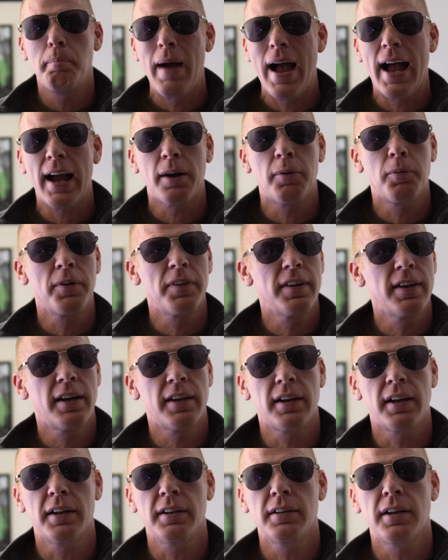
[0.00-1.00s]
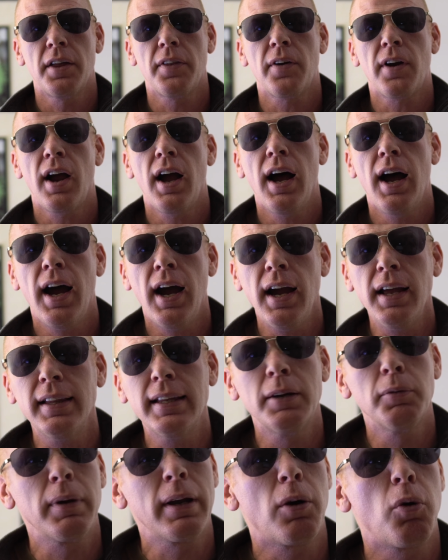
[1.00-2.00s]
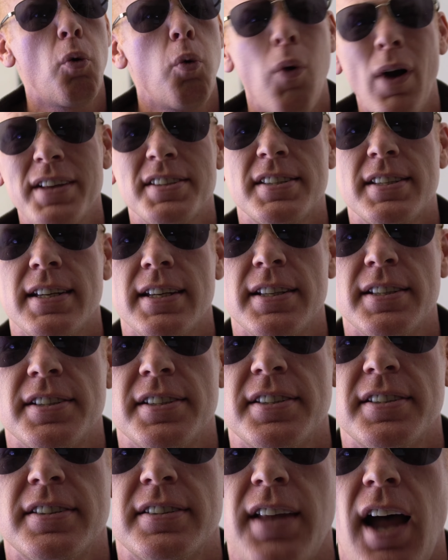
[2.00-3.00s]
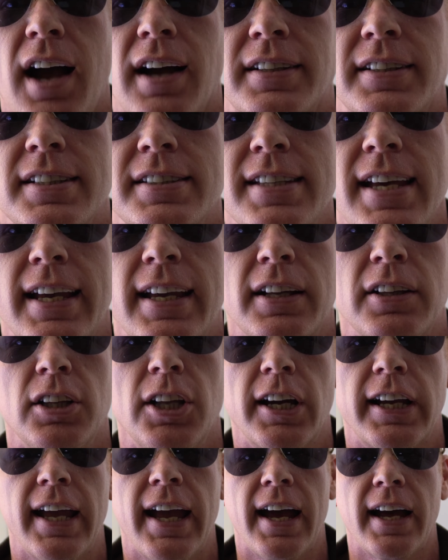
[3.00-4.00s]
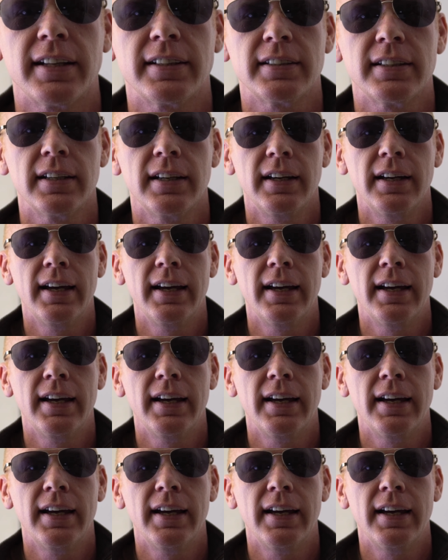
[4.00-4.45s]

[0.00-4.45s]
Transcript: back with yet another highly requested stock to take a look at.